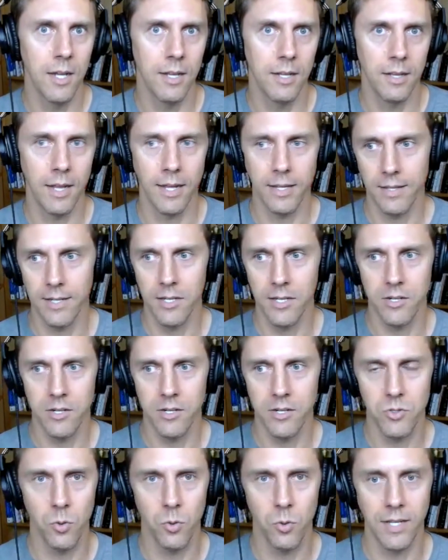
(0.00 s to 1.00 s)
like, here's
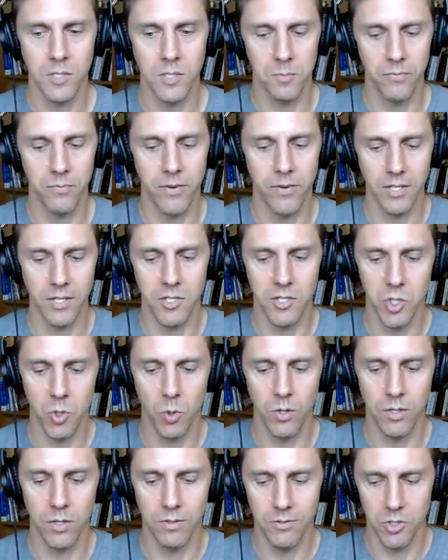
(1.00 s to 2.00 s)
the like very short